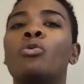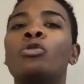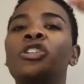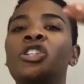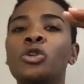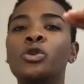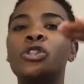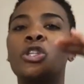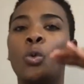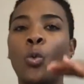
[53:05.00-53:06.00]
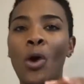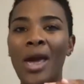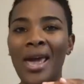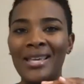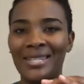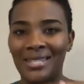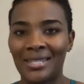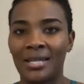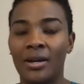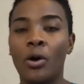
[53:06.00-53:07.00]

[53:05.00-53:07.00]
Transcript: reduce waste,